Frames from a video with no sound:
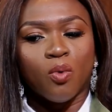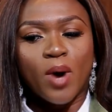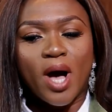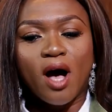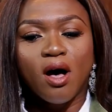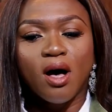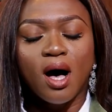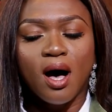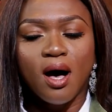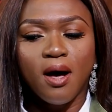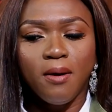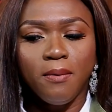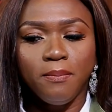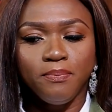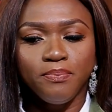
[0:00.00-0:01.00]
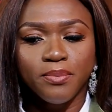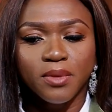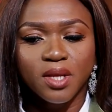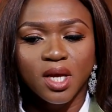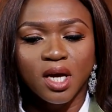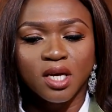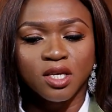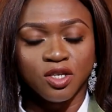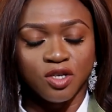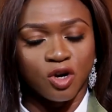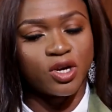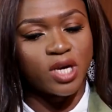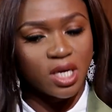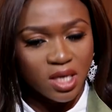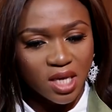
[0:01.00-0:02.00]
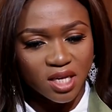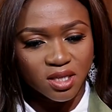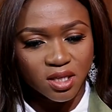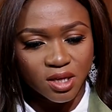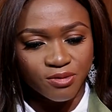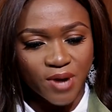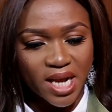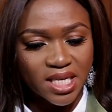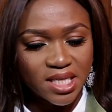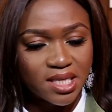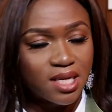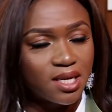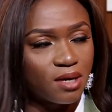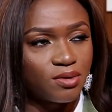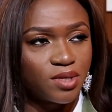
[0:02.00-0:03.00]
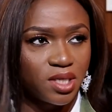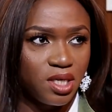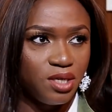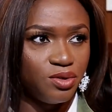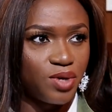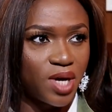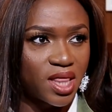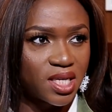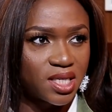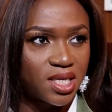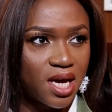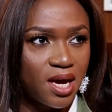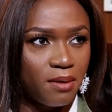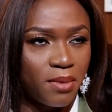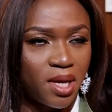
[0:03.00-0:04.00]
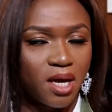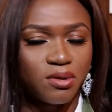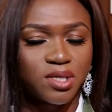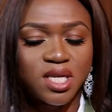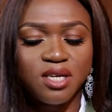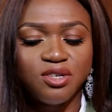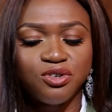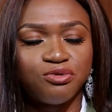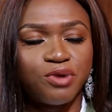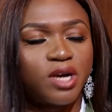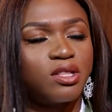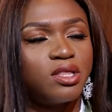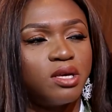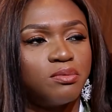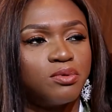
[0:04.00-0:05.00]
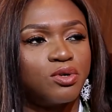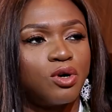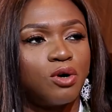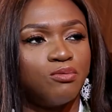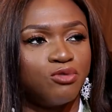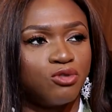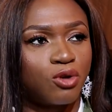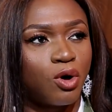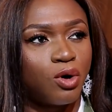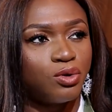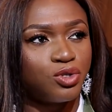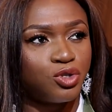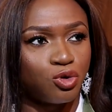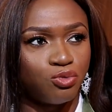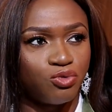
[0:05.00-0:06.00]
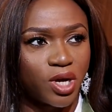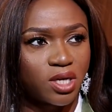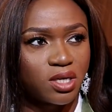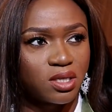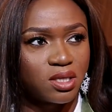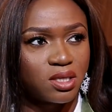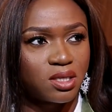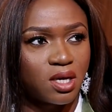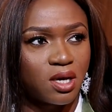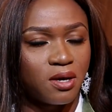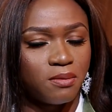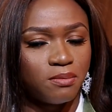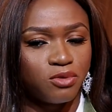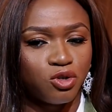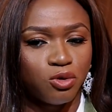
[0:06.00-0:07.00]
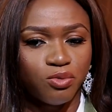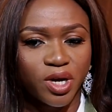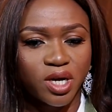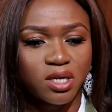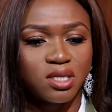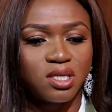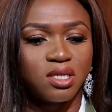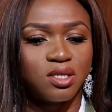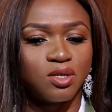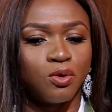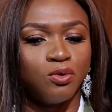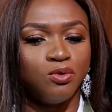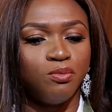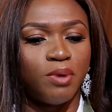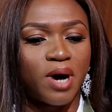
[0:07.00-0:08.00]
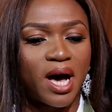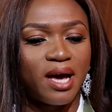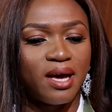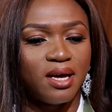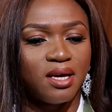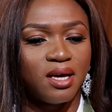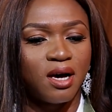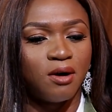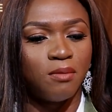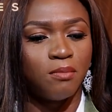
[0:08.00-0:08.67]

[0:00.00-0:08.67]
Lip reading: Well, Okay, yes, rightly said I was in Enugu at the time, and I was signed to a record label called Dome Records. Dome Records is owned by